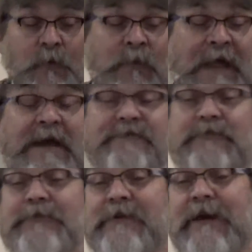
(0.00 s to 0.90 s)
We have
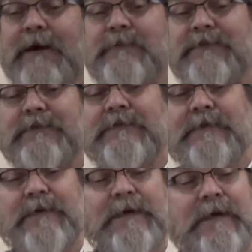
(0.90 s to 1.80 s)
2
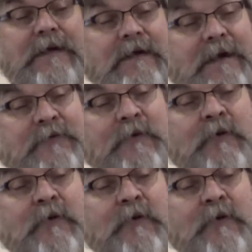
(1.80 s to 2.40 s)
cups, because we're